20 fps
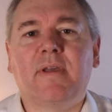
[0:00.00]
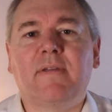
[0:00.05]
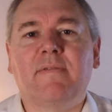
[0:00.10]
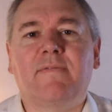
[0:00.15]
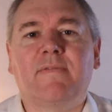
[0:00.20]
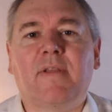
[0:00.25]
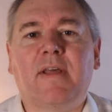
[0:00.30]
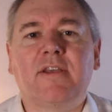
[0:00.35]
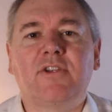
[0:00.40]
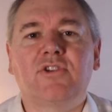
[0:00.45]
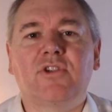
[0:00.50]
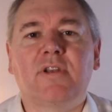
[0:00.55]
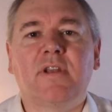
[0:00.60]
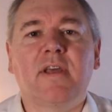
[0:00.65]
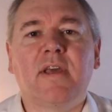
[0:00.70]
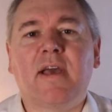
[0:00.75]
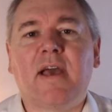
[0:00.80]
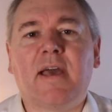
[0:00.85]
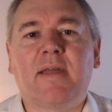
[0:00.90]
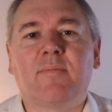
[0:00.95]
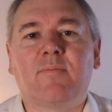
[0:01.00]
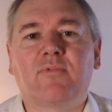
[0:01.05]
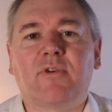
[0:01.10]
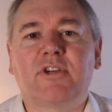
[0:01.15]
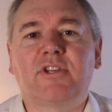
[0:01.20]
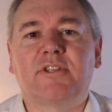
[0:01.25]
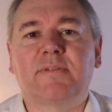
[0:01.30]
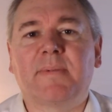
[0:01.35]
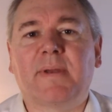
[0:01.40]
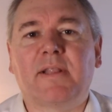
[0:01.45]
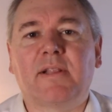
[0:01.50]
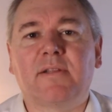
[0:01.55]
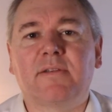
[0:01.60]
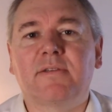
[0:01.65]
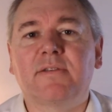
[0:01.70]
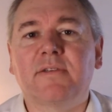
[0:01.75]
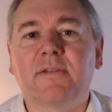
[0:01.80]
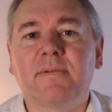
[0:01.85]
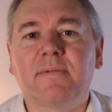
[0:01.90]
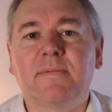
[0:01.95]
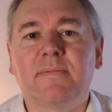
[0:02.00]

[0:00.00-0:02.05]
inflation and precious metals.